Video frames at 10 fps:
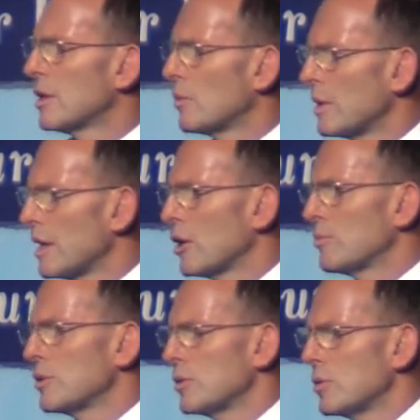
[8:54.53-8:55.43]
we help
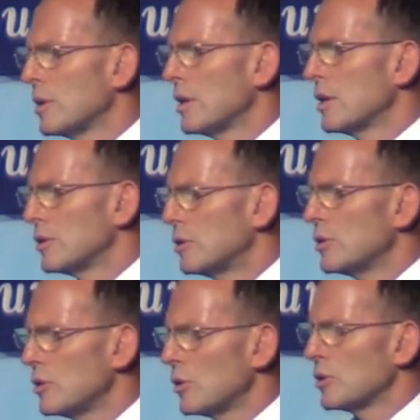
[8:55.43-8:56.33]
you to do
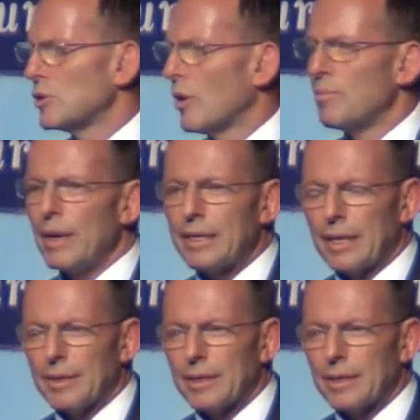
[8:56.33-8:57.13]
your job better